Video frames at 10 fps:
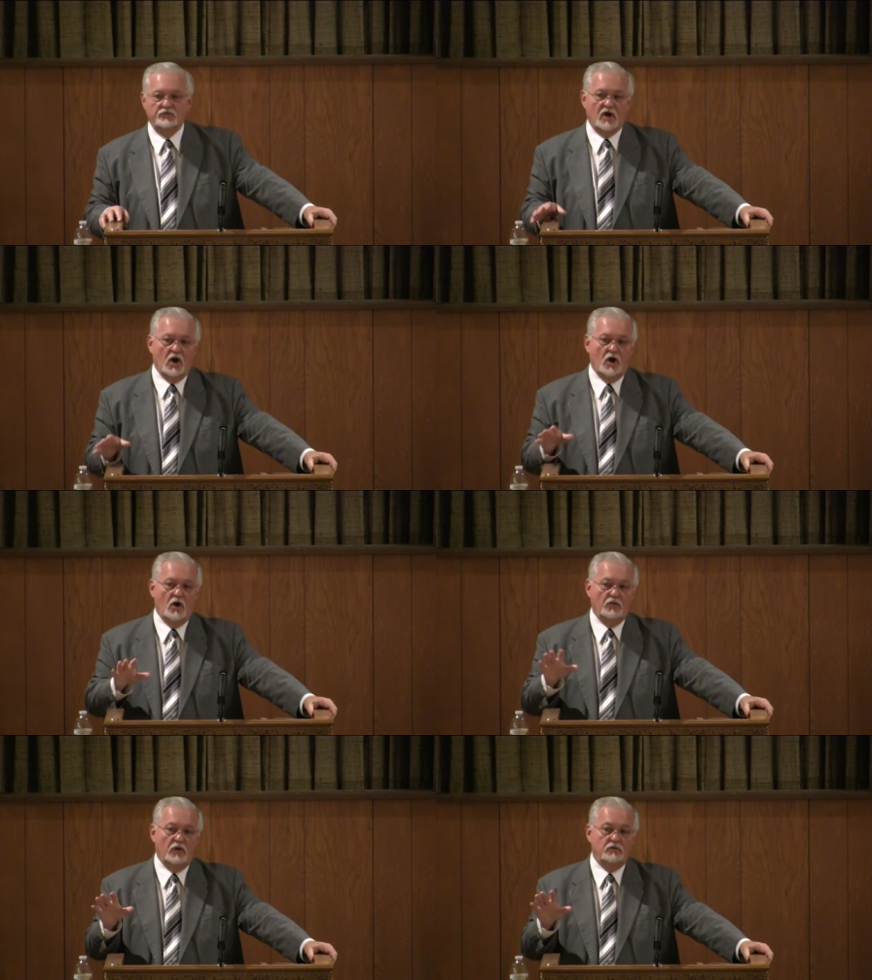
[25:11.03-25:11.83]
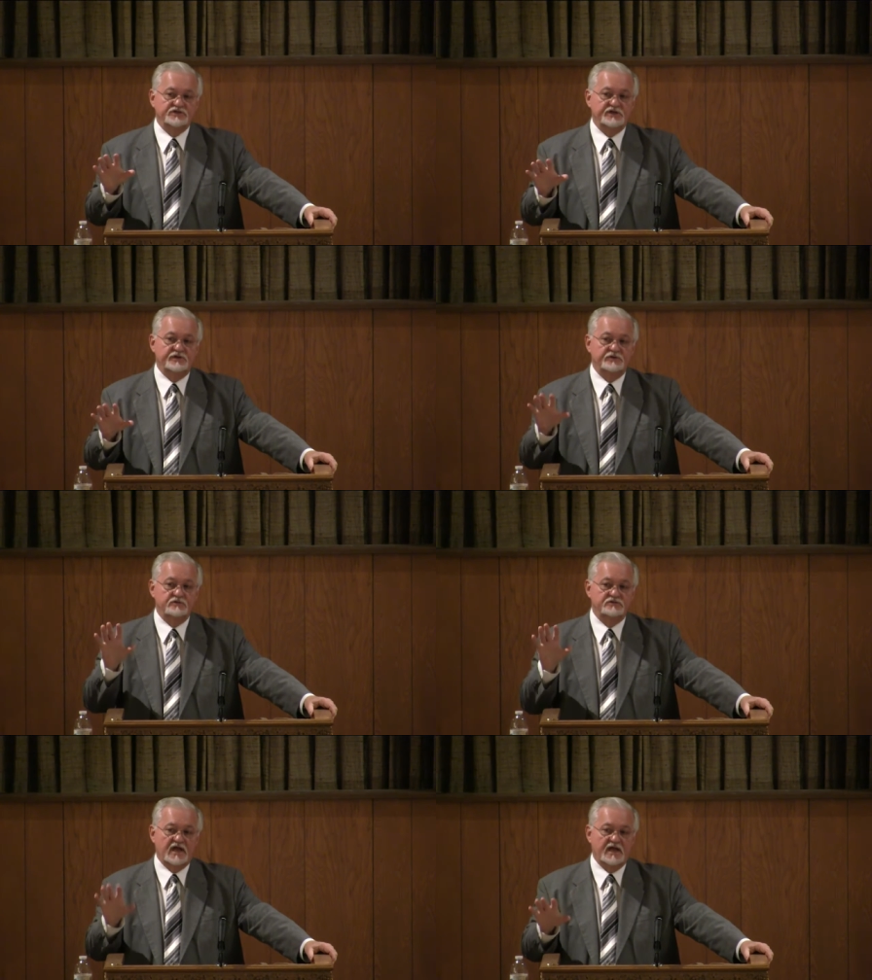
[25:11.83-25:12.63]
And all those
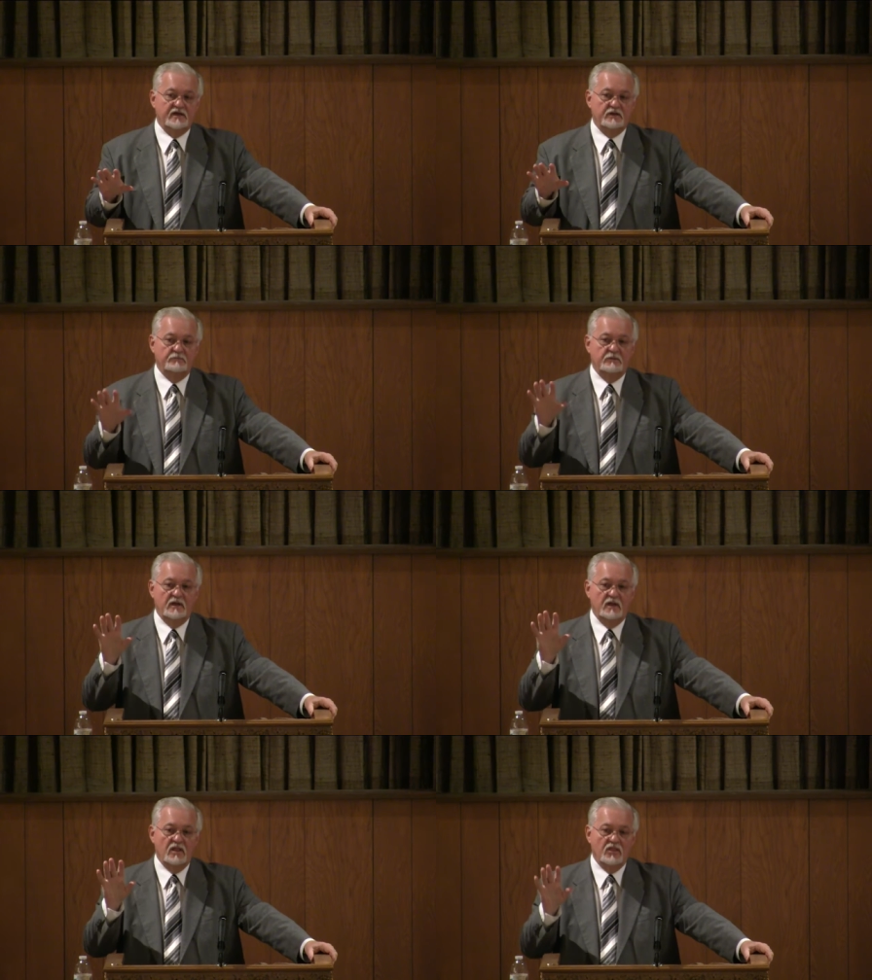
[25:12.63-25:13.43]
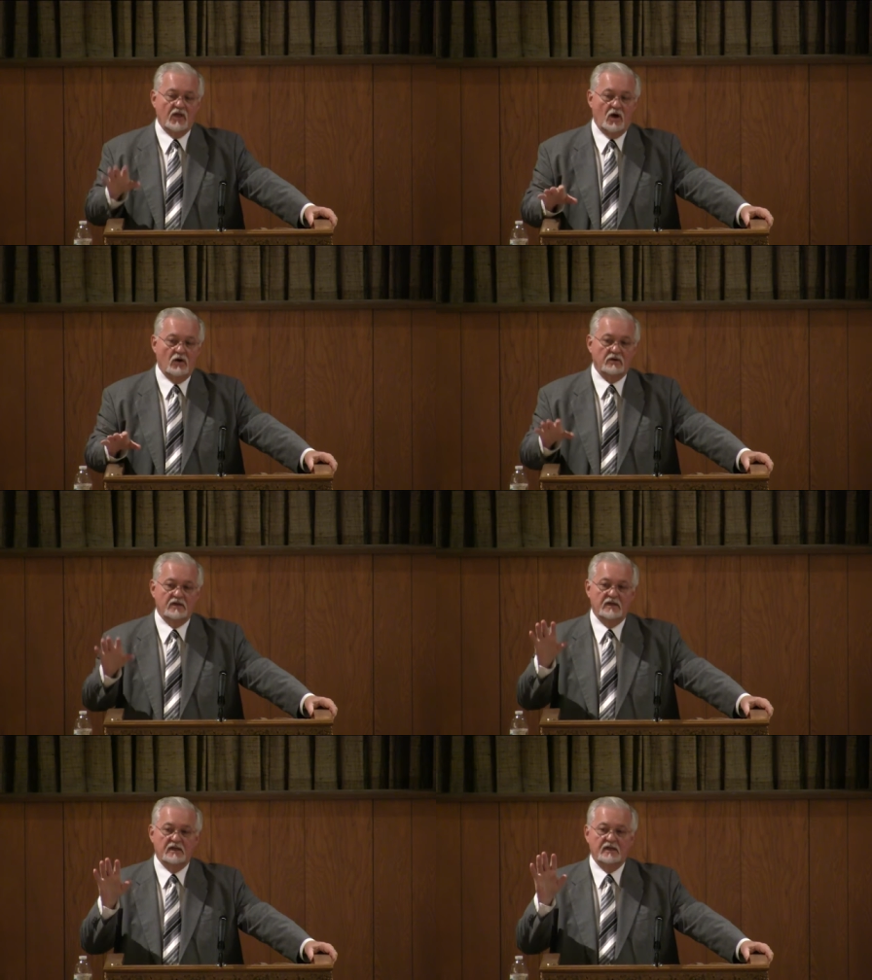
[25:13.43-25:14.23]
years, Jacob thought
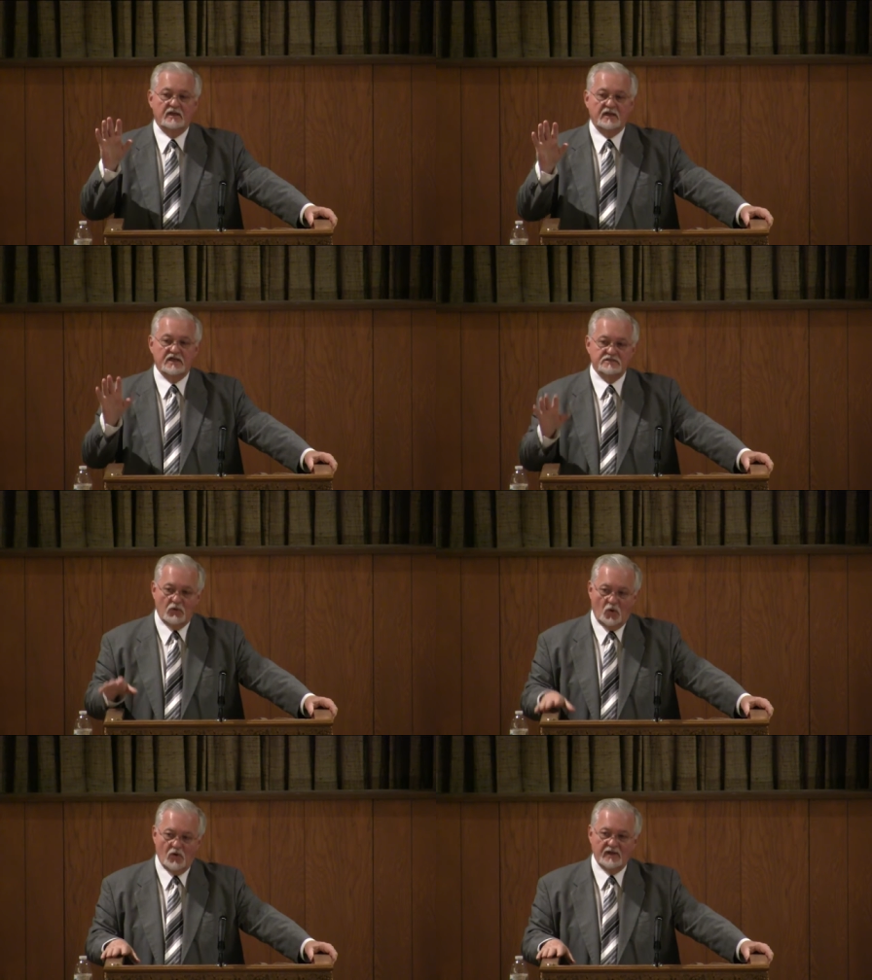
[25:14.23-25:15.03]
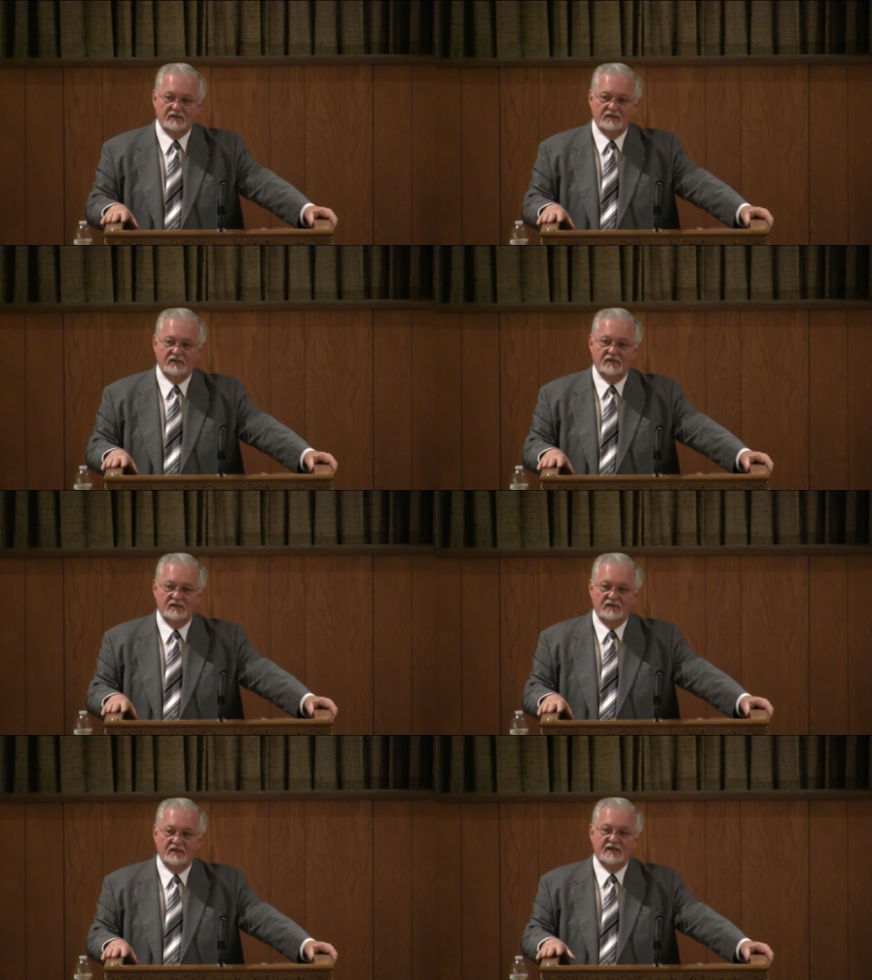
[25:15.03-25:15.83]
his boy,
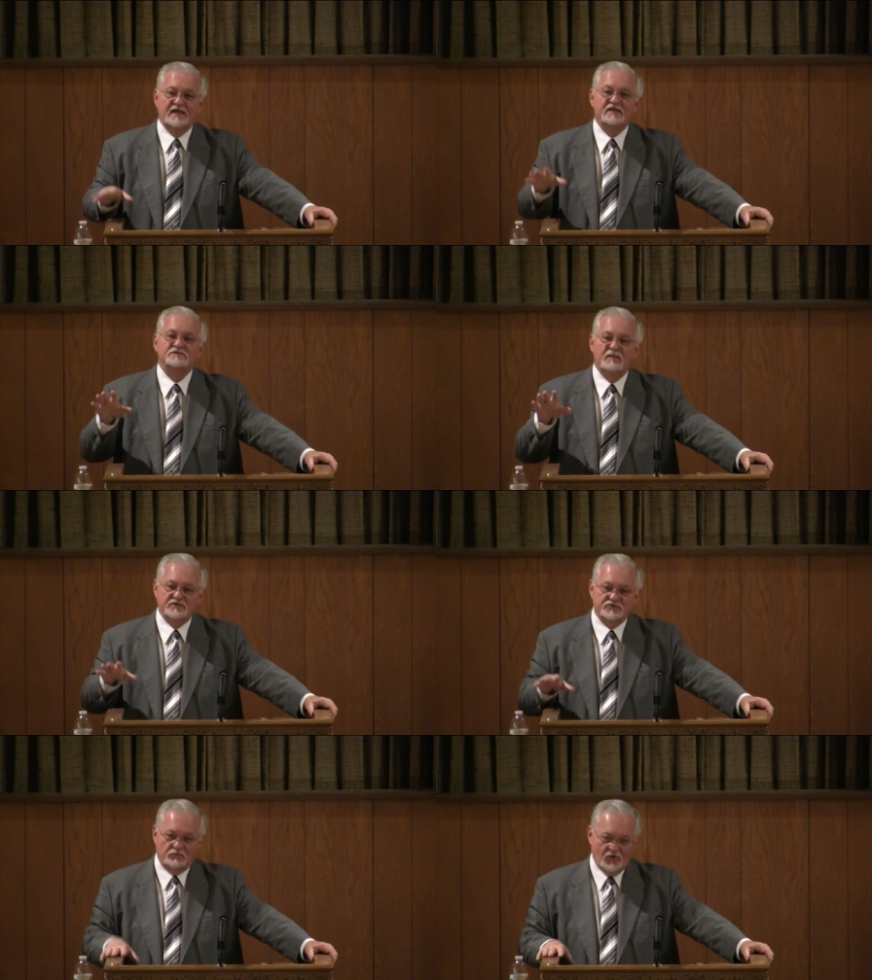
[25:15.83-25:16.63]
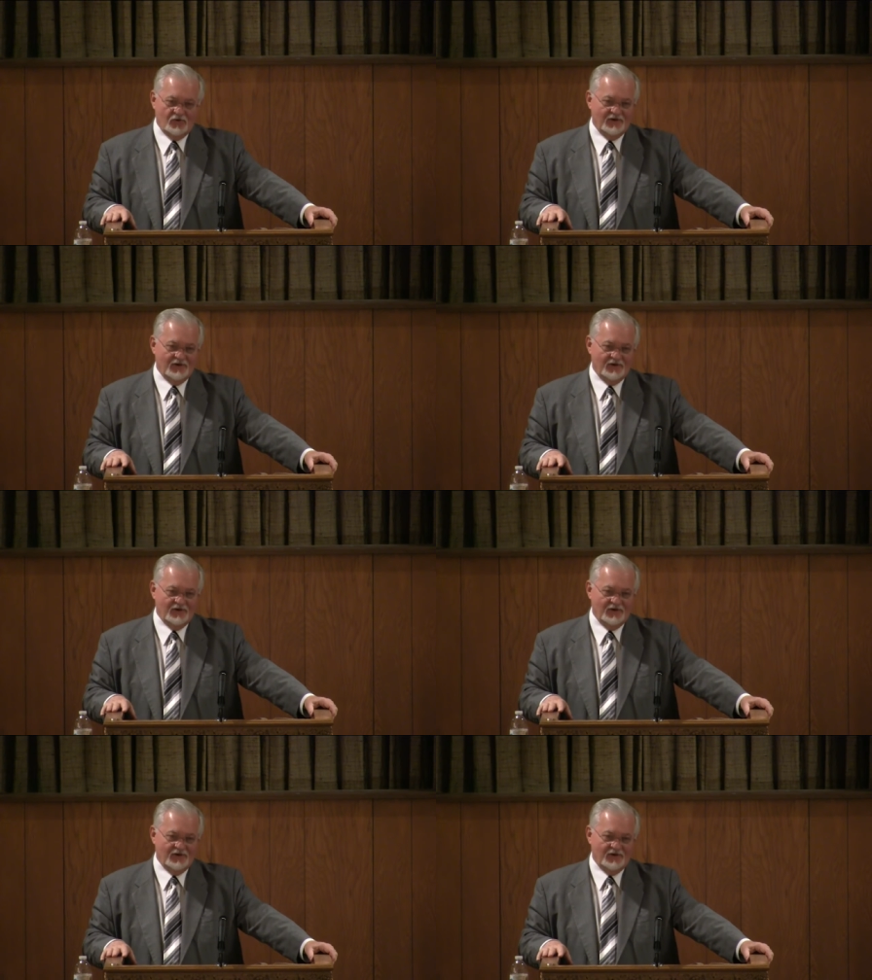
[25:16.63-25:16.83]
his special boy,